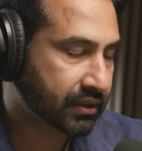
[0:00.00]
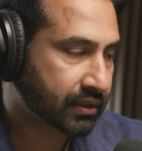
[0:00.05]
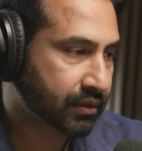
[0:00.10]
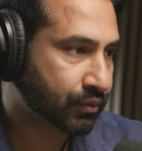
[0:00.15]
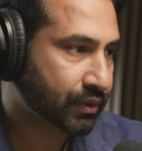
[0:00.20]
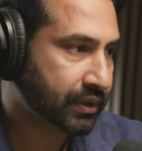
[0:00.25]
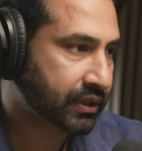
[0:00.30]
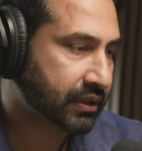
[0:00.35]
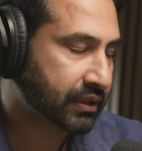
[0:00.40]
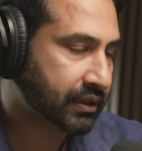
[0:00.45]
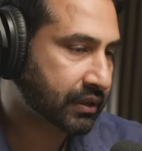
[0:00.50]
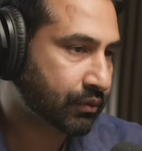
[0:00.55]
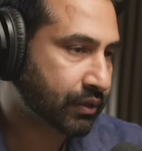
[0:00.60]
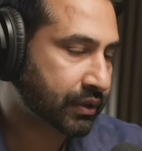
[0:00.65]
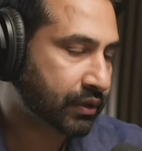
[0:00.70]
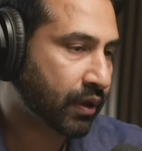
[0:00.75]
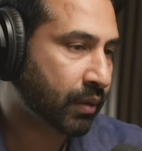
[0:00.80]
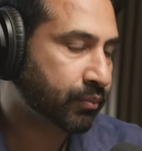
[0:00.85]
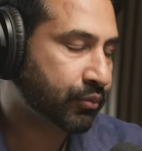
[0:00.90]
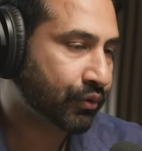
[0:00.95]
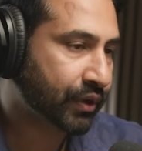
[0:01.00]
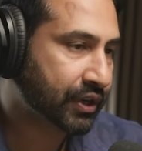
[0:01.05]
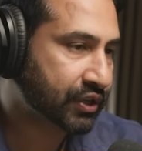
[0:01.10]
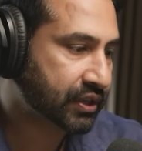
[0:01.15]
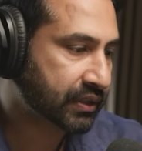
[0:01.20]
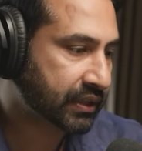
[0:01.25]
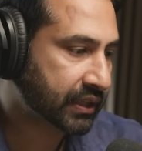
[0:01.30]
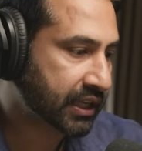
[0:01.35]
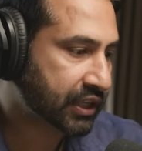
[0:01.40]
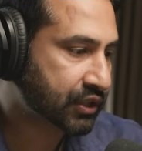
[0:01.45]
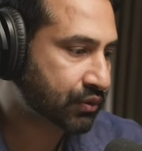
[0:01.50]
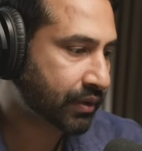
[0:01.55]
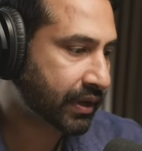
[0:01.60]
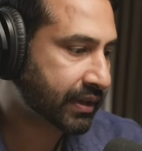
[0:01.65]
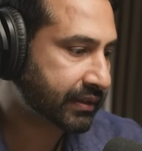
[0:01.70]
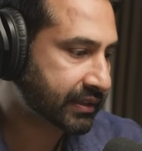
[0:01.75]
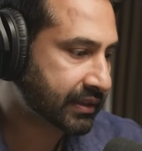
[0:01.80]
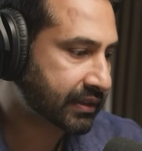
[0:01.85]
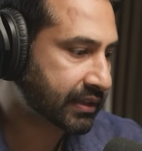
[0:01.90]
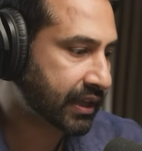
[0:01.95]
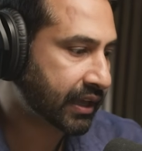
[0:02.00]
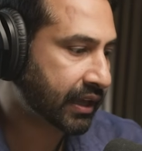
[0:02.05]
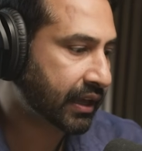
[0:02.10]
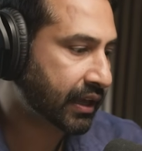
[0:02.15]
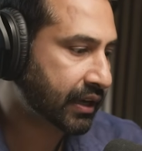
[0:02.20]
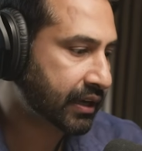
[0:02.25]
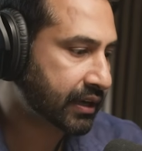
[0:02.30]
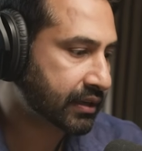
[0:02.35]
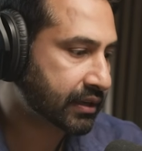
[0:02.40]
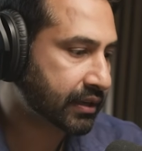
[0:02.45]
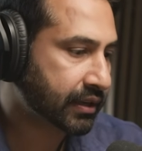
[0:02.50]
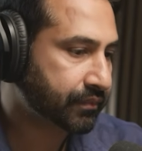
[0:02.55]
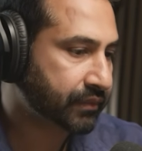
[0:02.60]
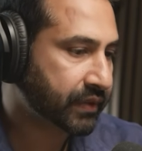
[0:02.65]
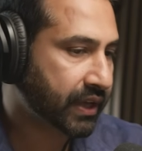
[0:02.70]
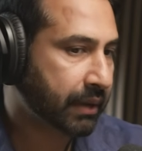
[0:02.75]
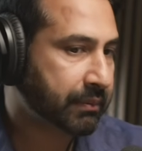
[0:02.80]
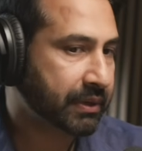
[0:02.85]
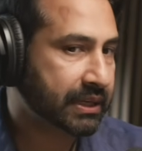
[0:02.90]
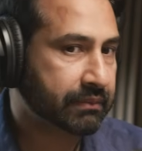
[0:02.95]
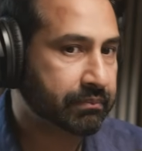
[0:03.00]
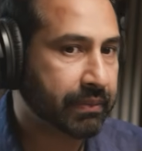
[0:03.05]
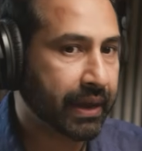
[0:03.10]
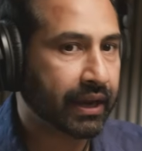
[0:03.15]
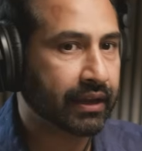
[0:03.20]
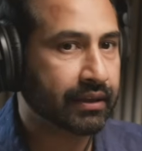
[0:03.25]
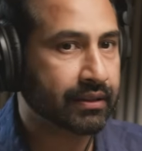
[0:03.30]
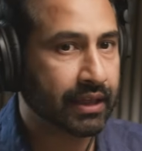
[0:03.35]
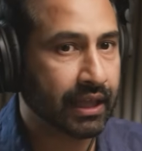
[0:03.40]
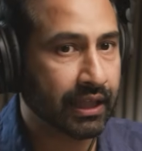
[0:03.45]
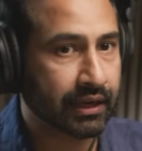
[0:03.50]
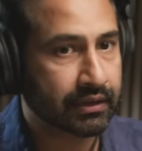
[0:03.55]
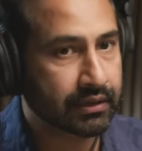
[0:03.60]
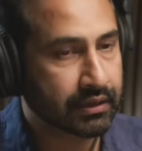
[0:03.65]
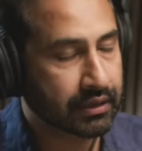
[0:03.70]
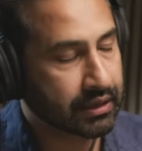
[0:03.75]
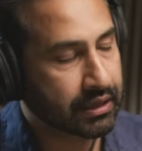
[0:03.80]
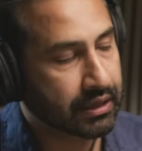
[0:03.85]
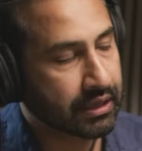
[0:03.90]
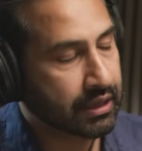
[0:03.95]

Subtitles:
with the operation that Israel did there, and I mean, back then,